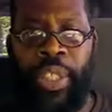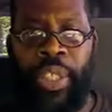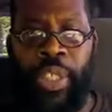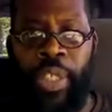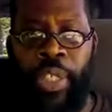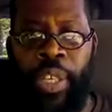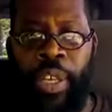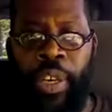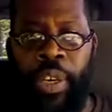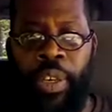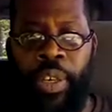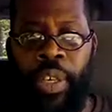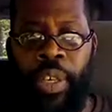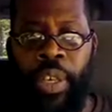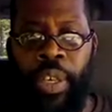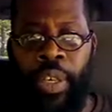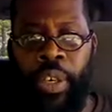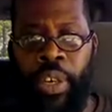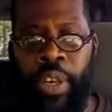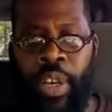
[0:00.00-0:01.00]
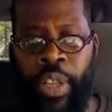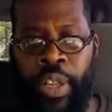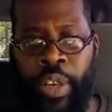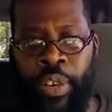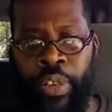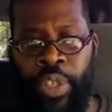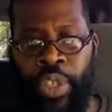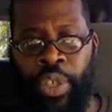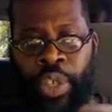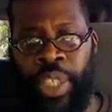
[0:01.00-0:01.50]
you know, or
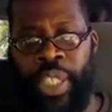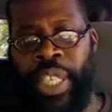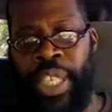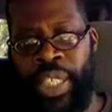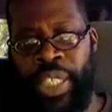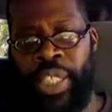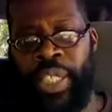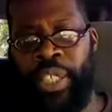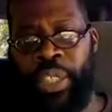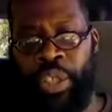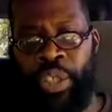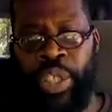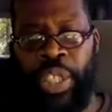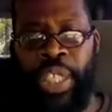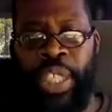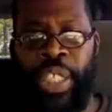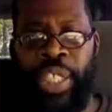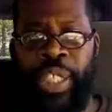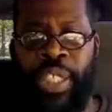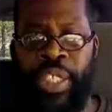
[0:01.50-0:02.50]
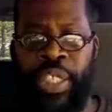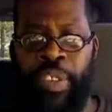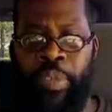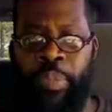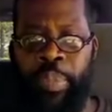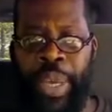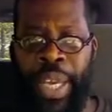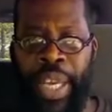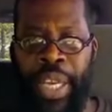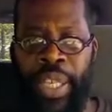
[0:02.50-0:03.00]
other tradition traditions of
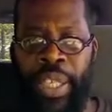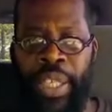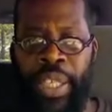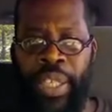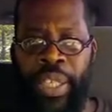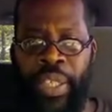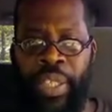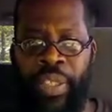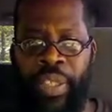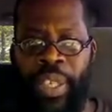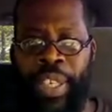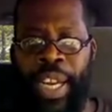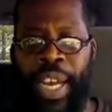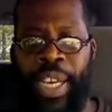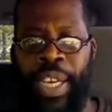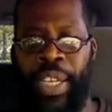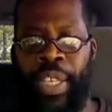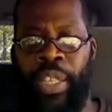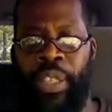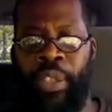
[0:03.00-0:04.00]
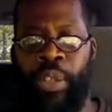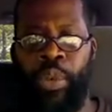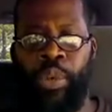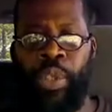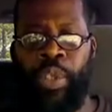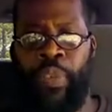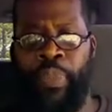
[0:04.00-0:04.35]
men. They're not gonna lose